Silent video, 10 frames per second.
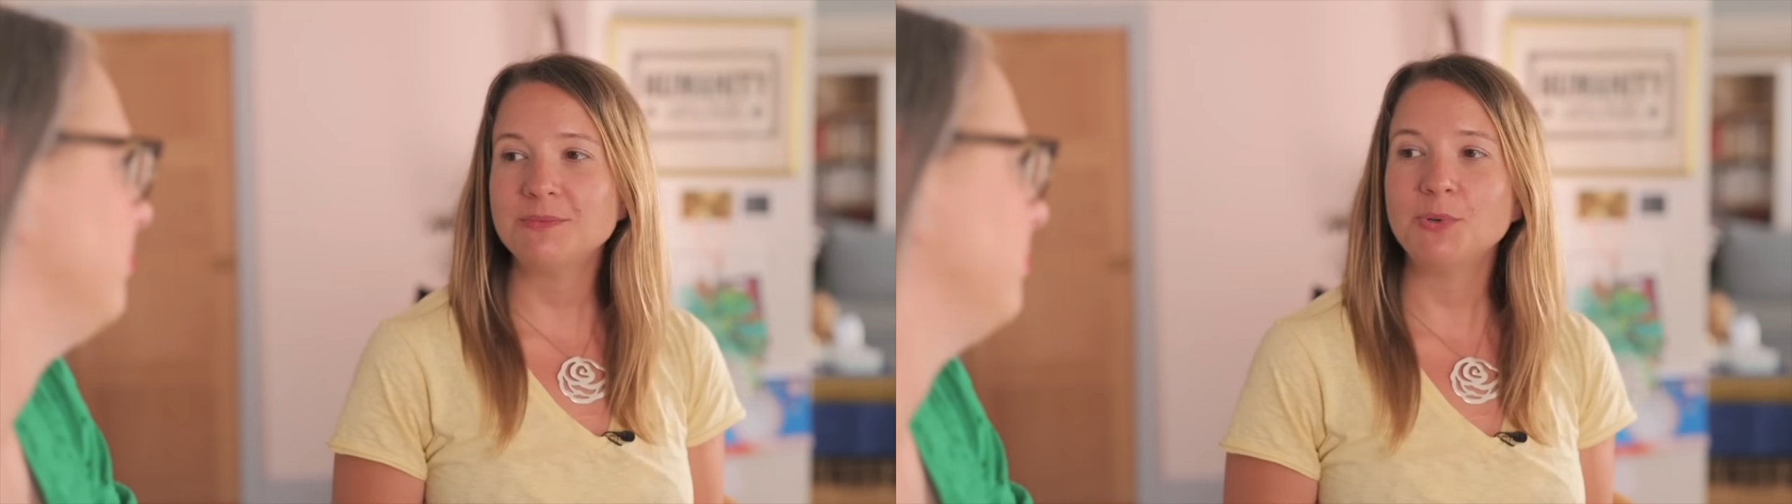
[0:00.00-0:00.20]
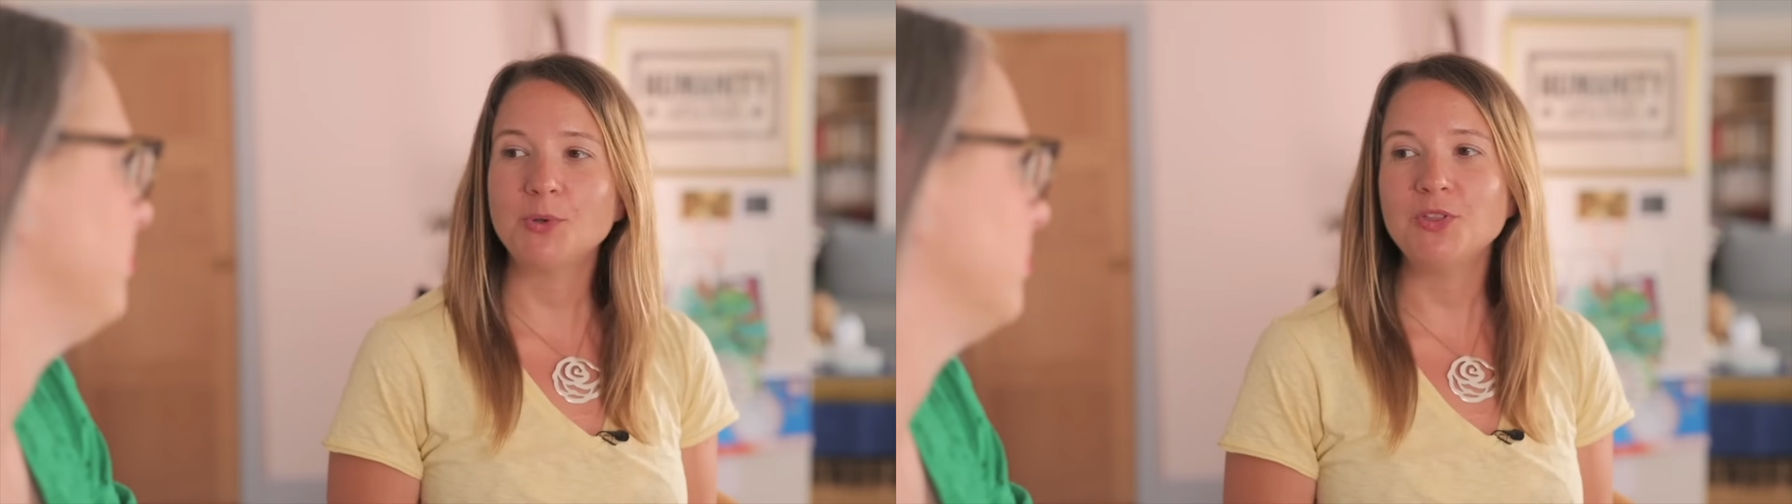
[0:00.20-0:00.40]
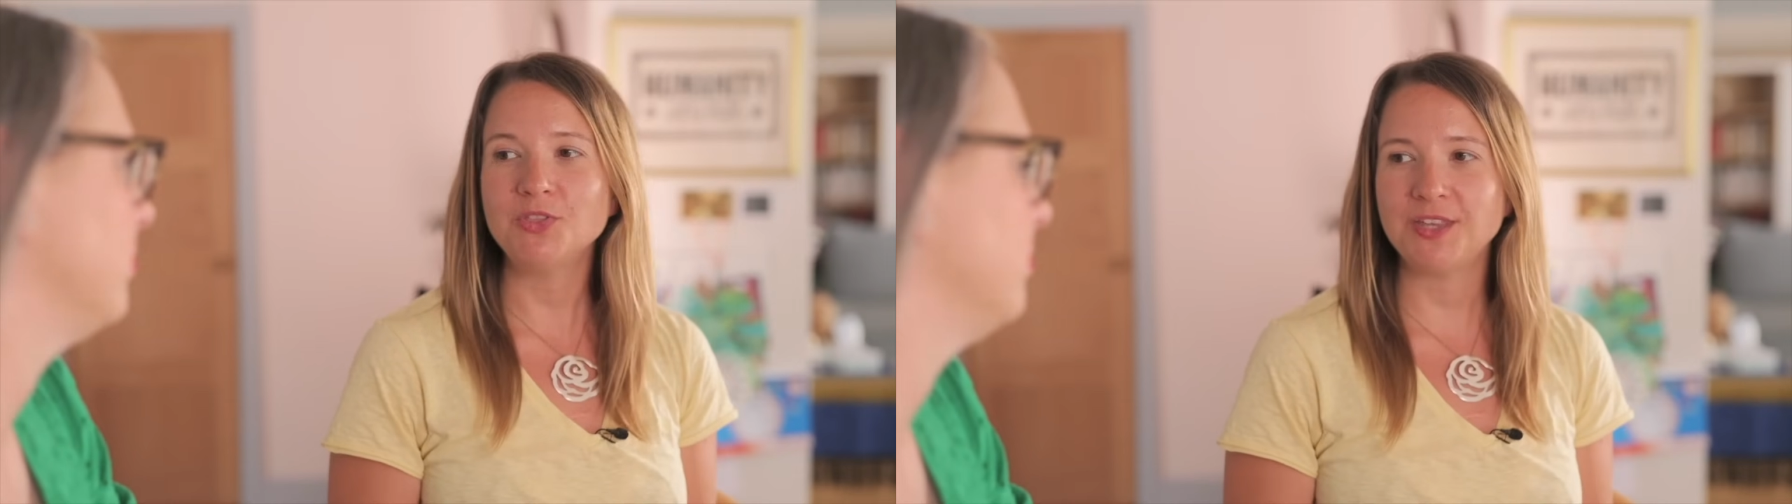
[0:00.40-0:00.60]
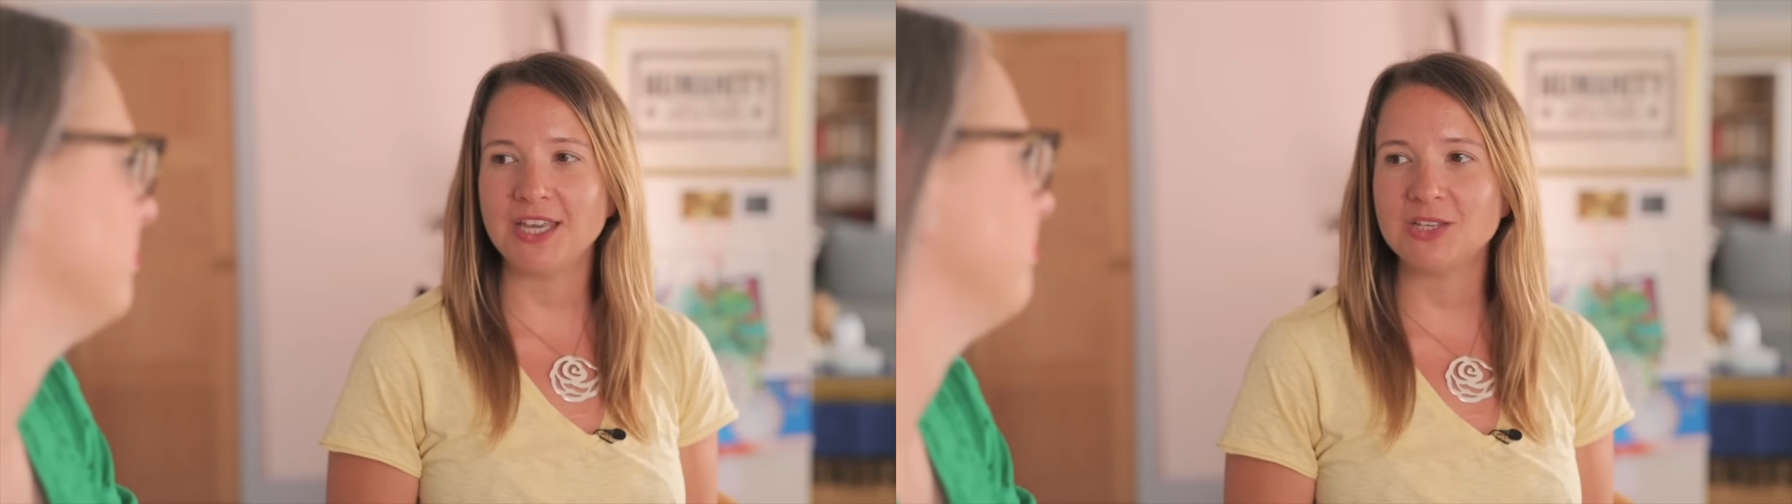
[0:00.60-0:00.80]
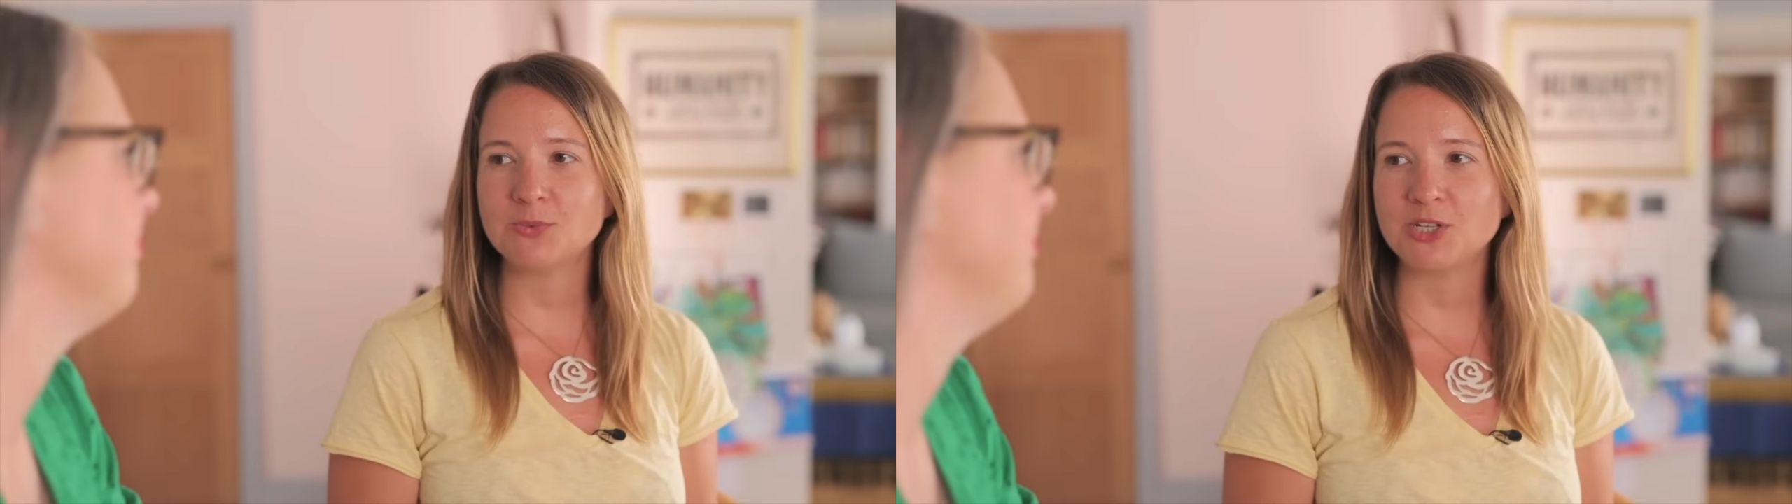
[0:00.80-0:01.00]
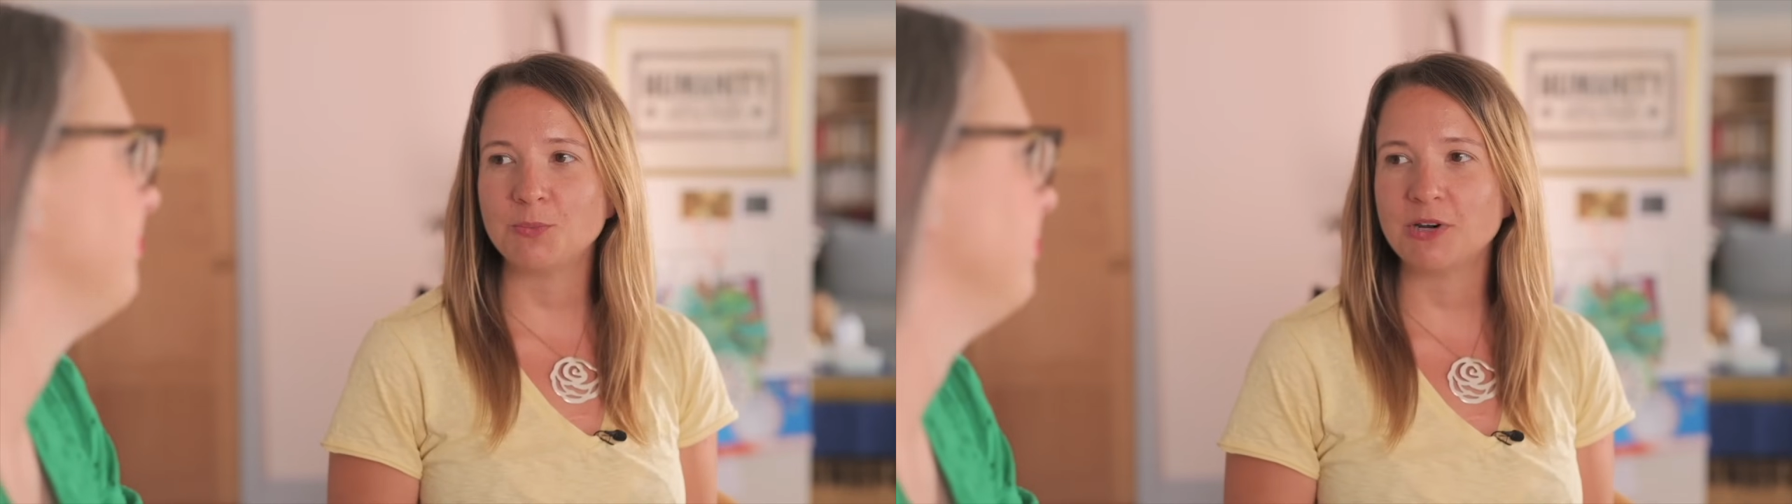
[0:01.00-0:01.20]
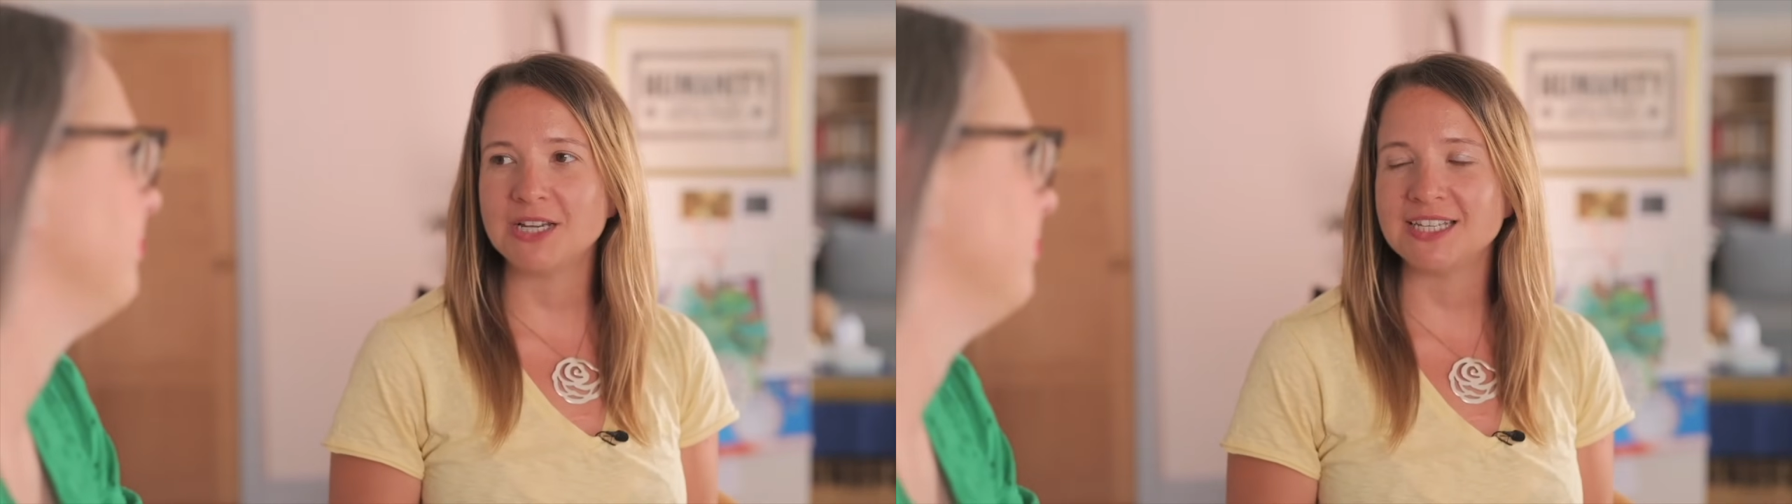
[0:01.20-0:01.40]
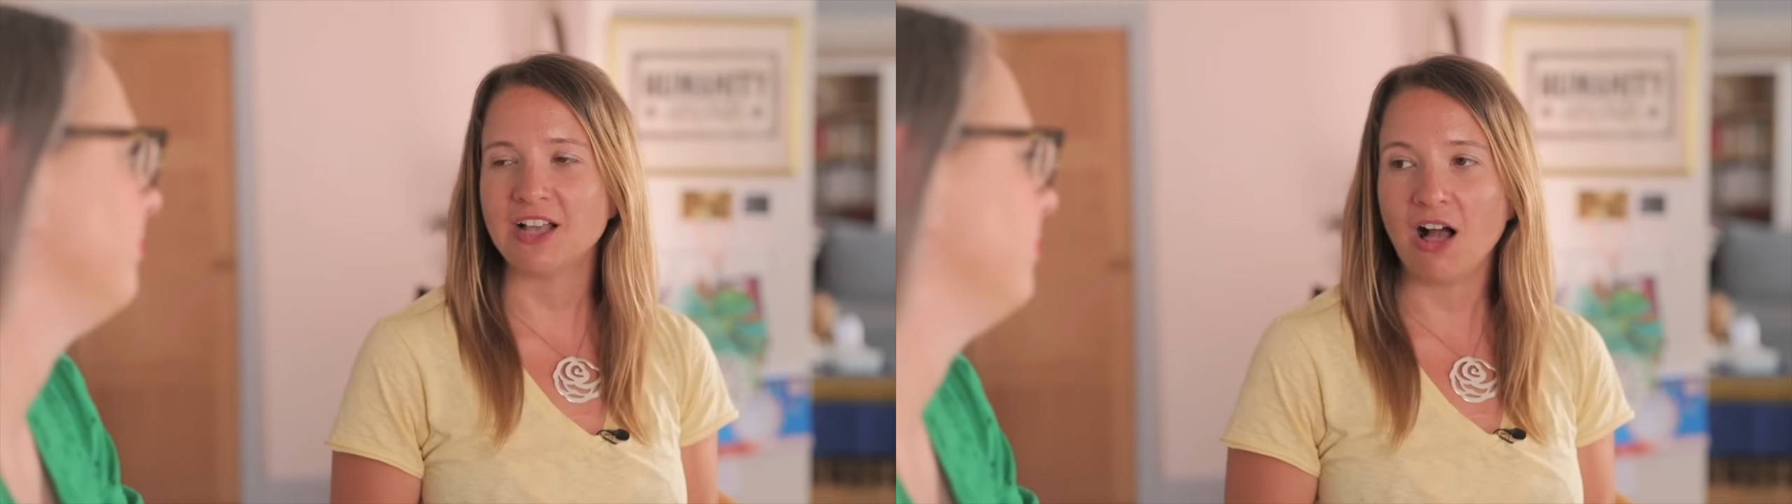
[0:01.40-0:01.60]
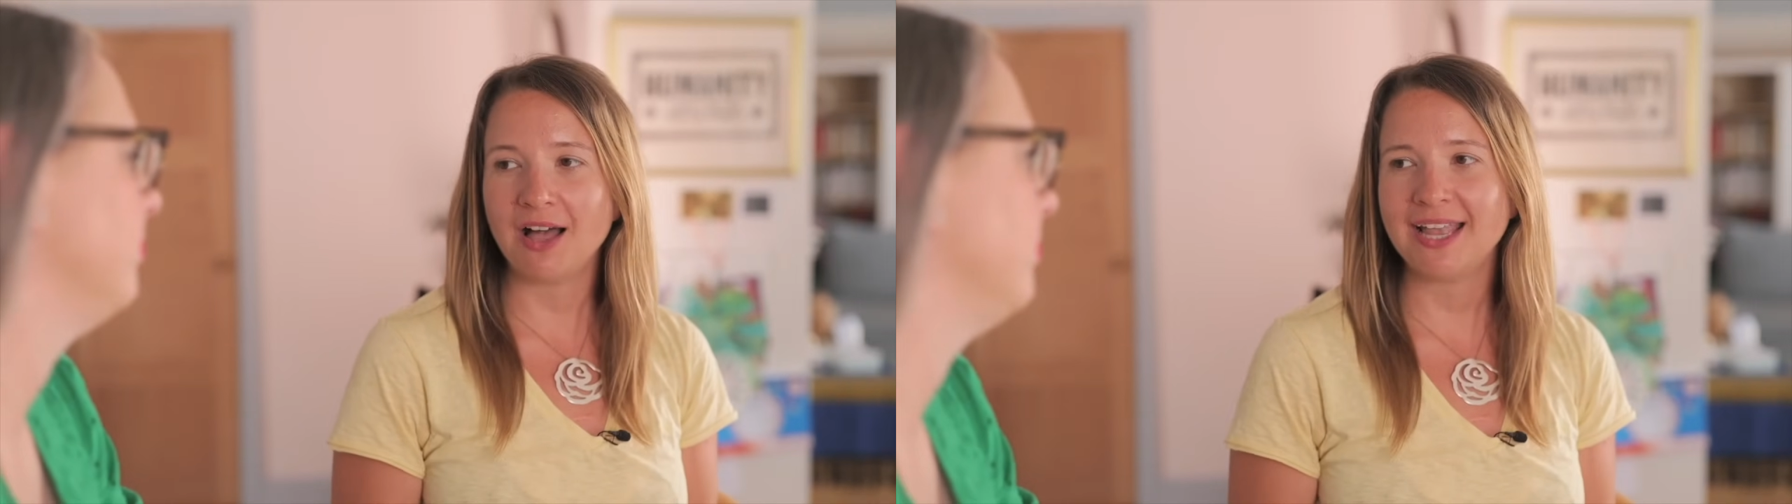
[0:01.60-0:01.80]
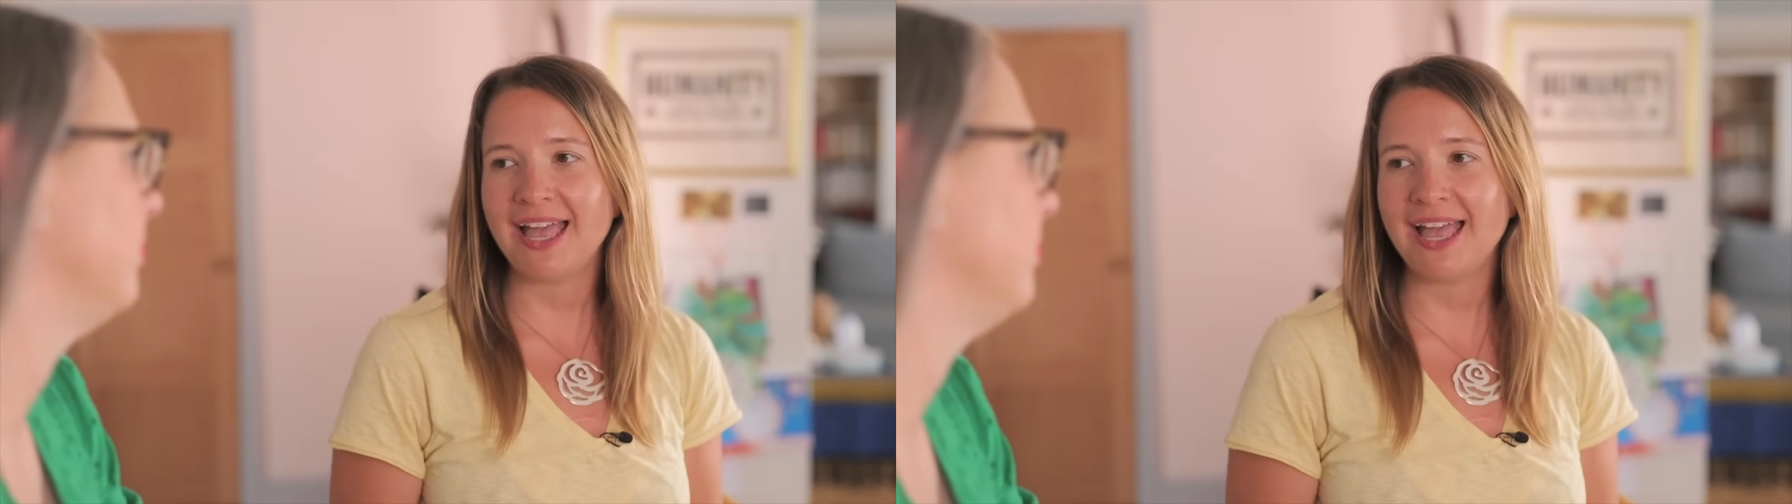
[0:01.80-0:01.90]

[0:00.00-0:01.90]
important things when you're pricing higher